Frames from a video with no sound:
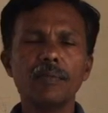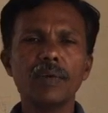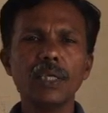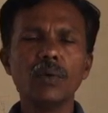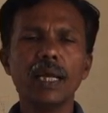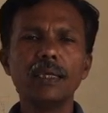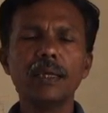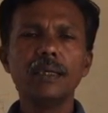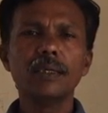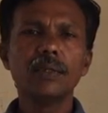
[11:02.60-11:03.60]
When you
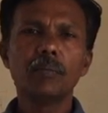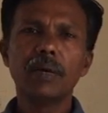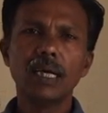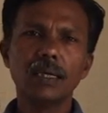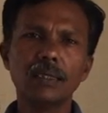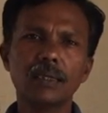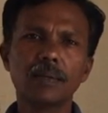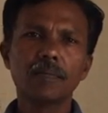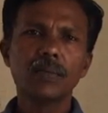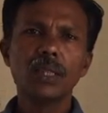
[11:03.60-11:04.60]
enter into the bus,
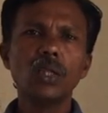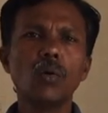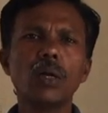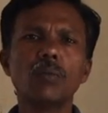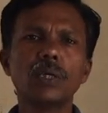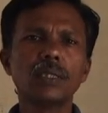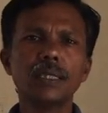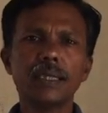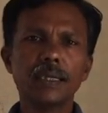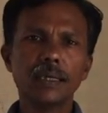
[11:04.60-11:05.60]
no one was
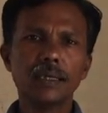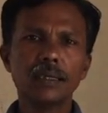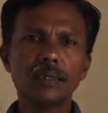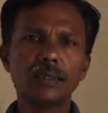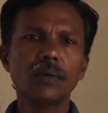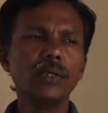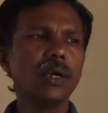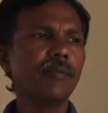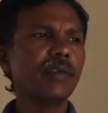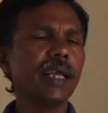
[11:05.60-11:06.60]
sitting. So you
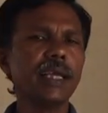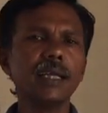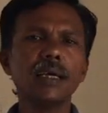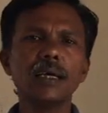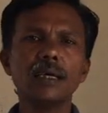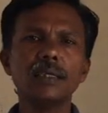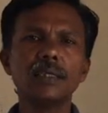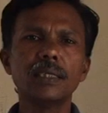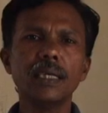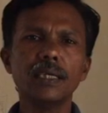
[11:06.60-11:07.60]
have taken a
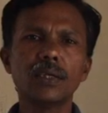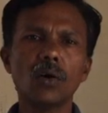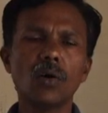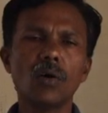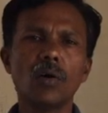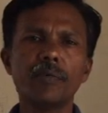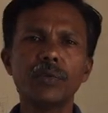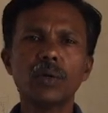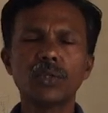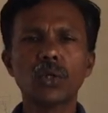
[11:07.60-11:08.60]
seat
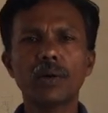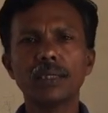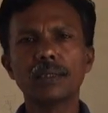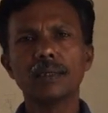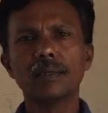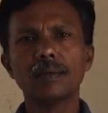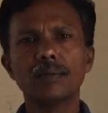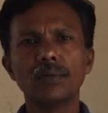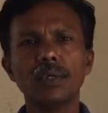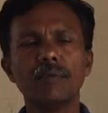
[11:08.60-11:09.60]
of your choice.
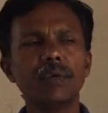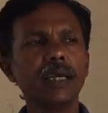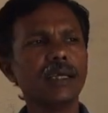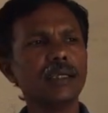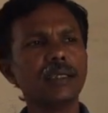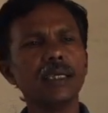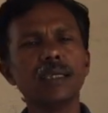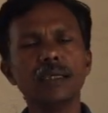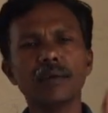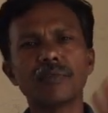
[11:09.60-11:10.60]
You have taken a
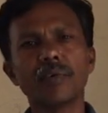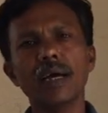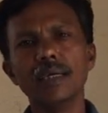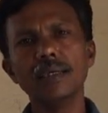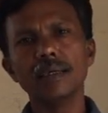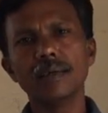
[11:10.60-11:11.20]
seat in the front.